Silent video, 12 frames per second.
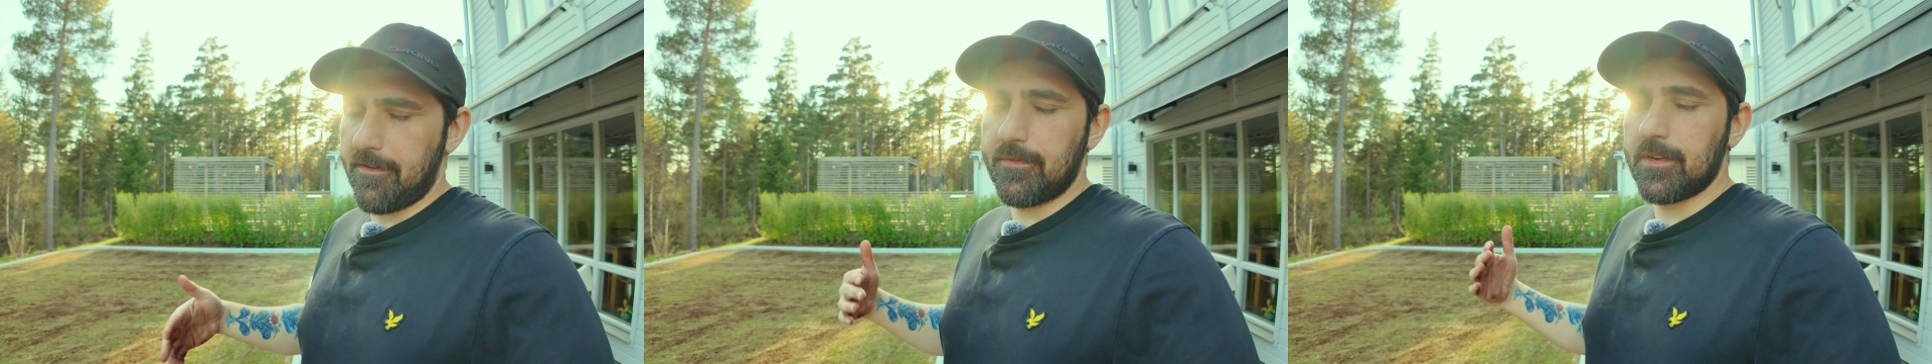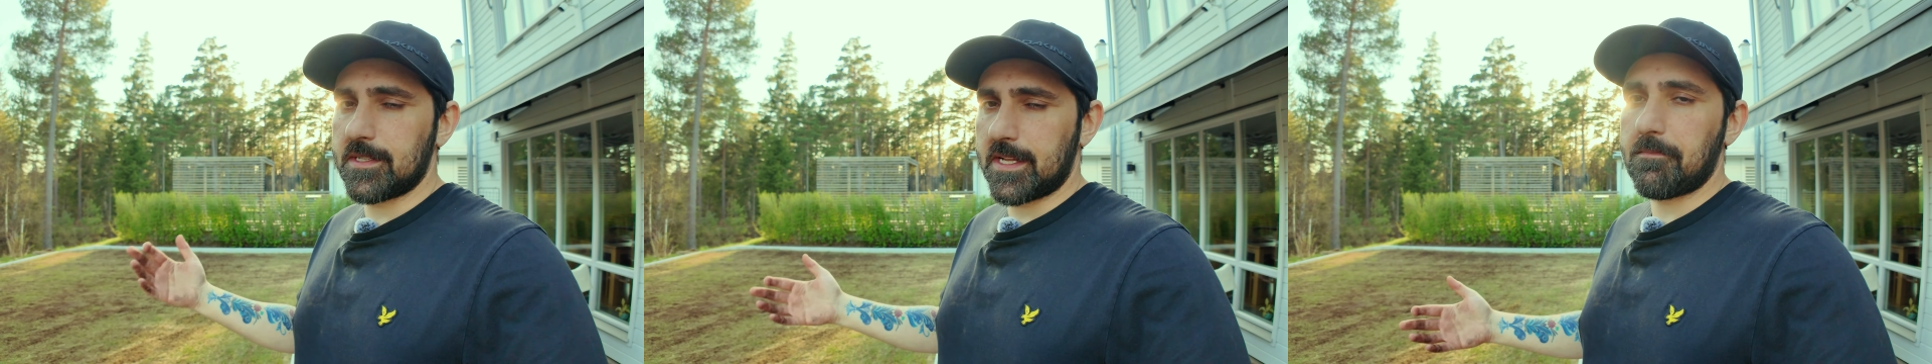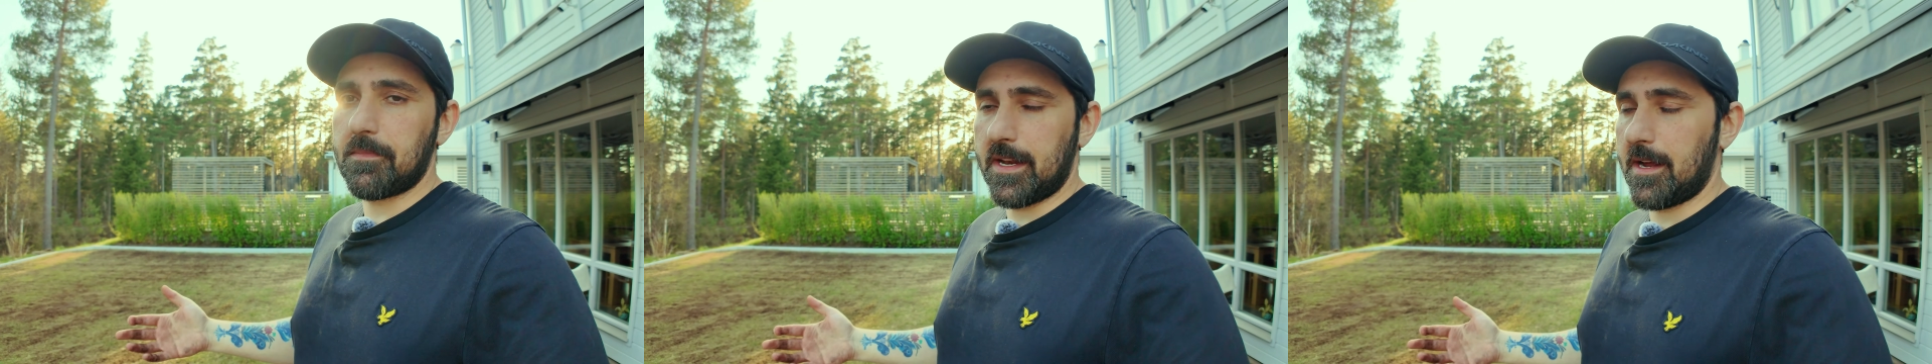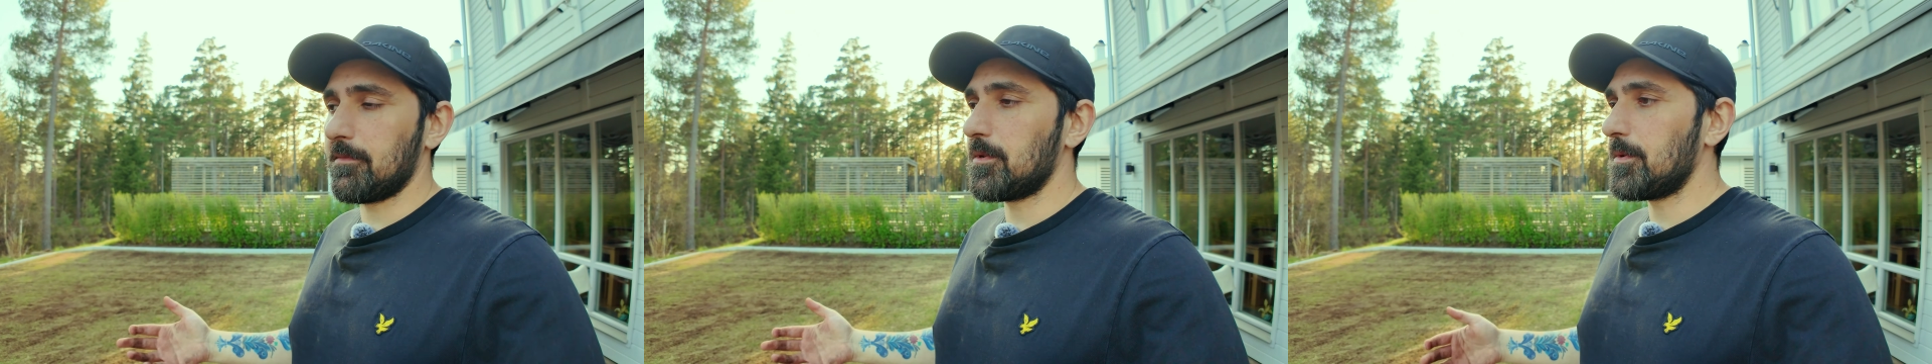every step that
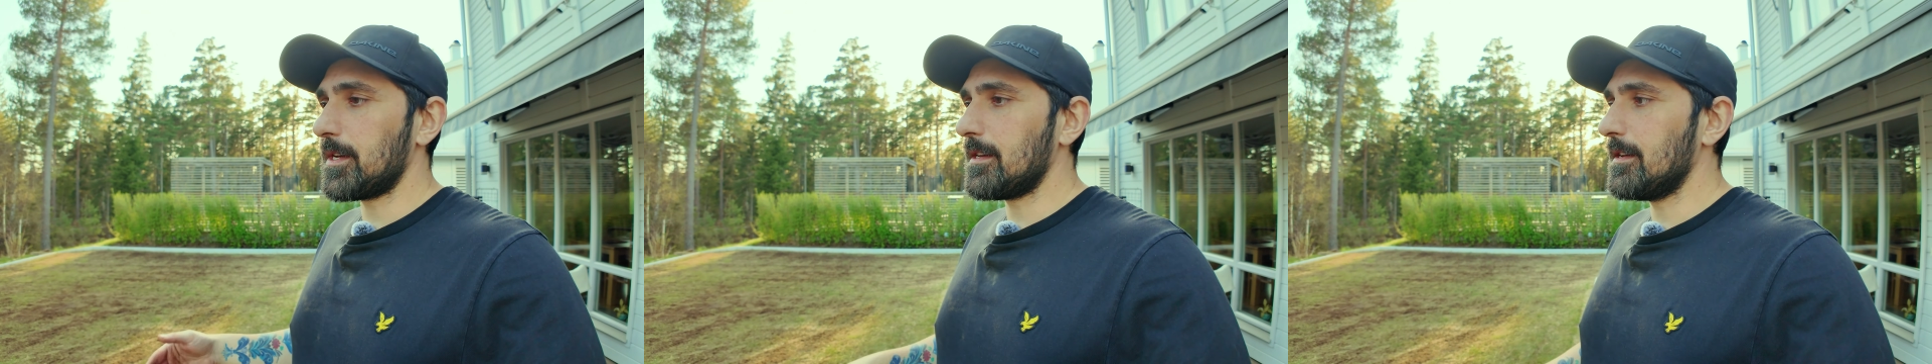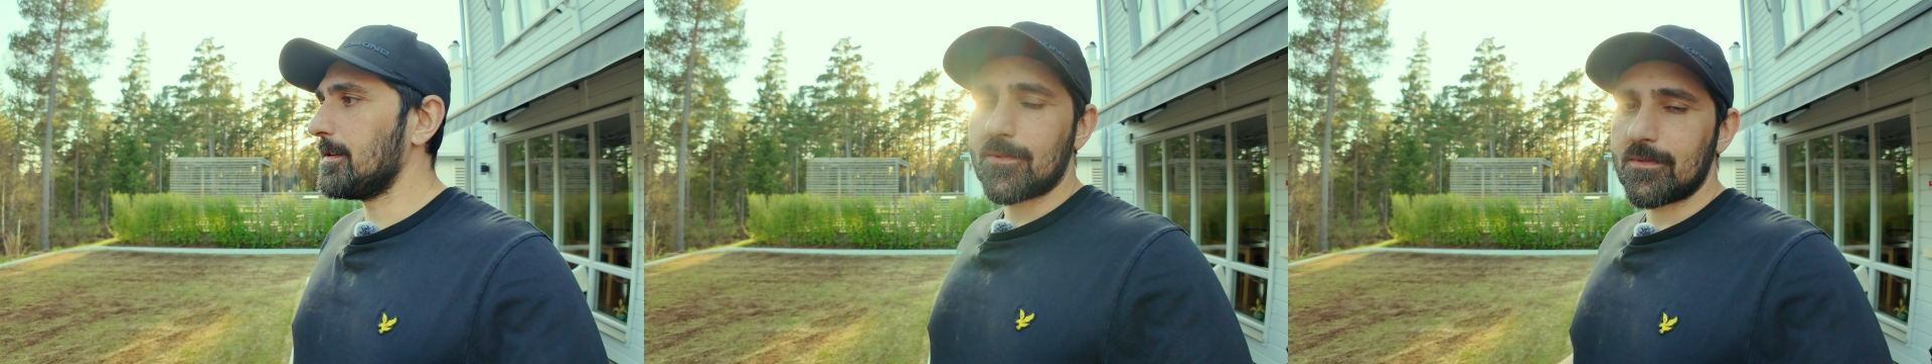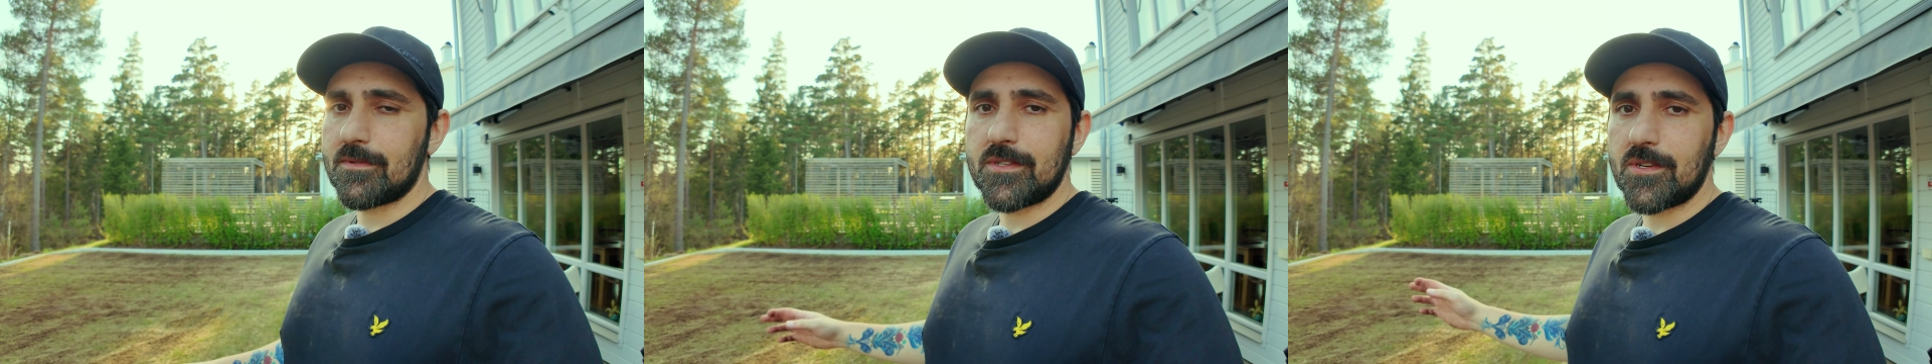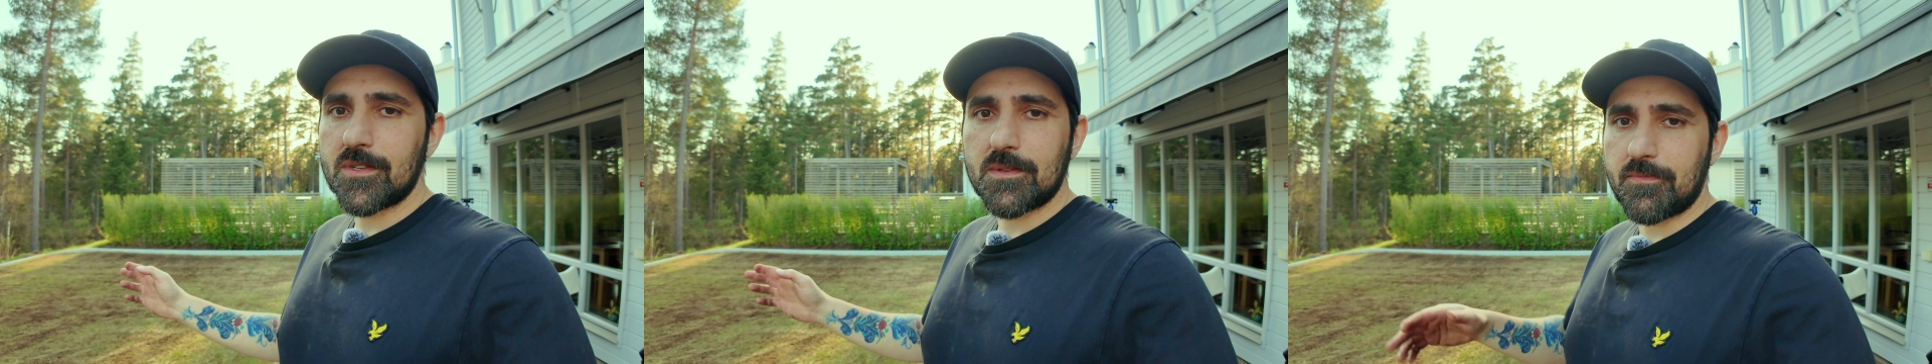I'm doing. So
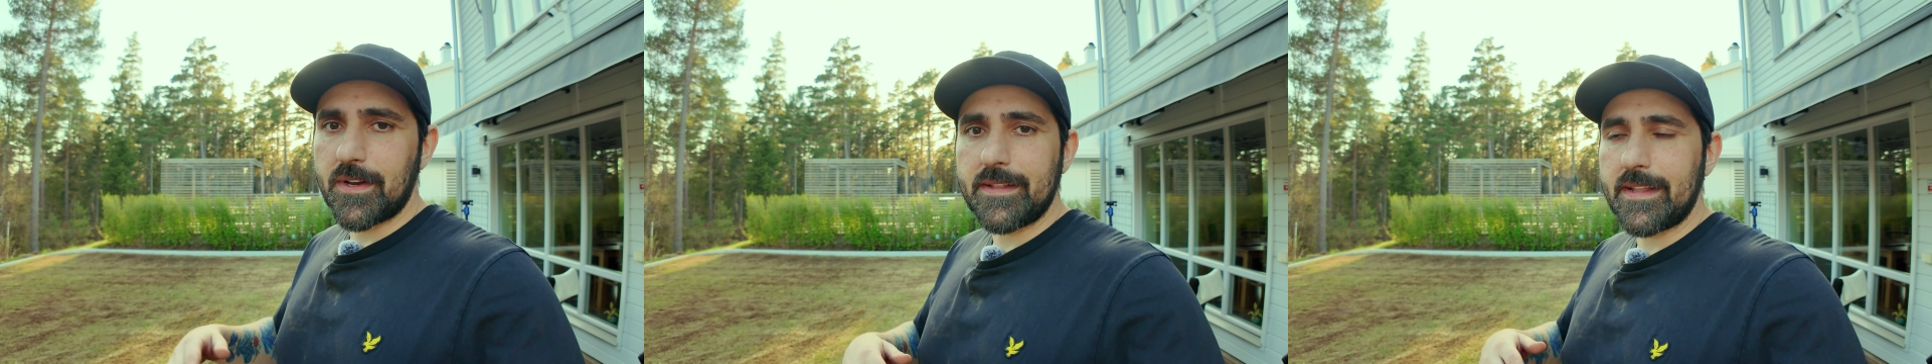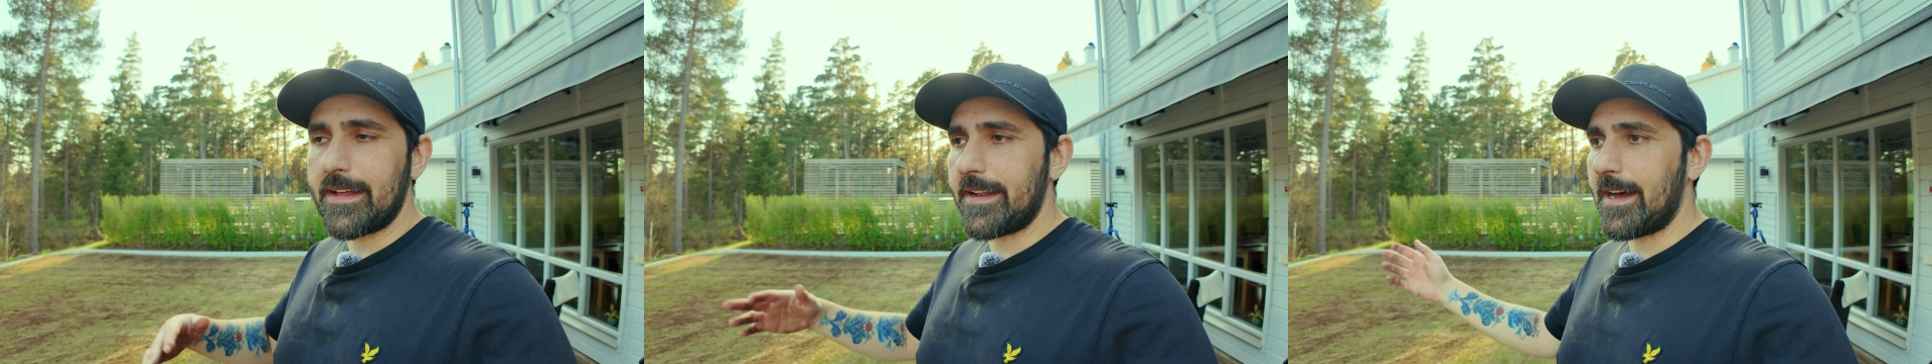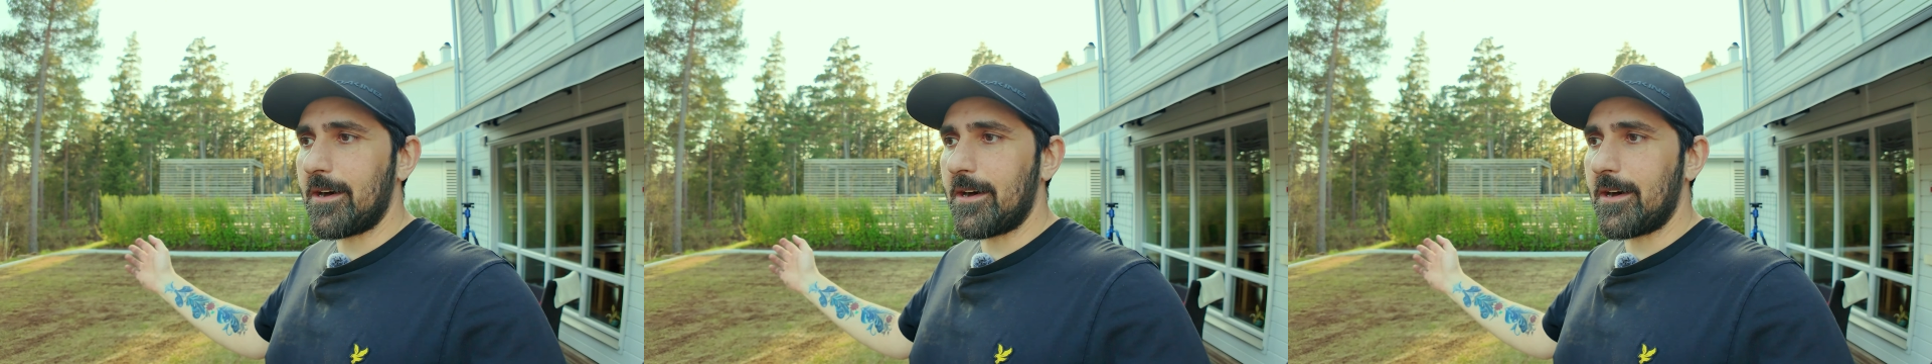just spread that